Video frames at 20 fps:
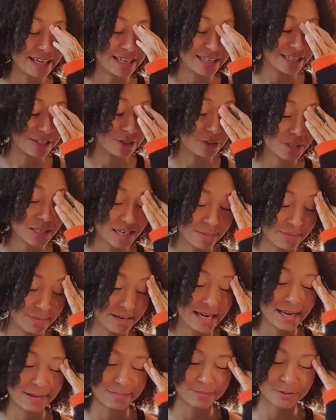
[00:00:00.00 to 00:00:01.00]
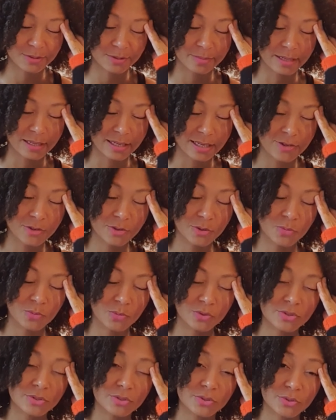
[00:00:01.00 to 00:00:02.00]
and looking at my laptop like I don't know what
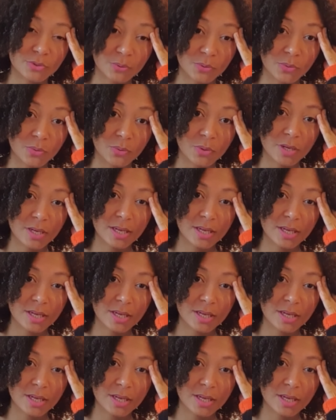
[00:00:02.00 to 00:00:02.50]
to do,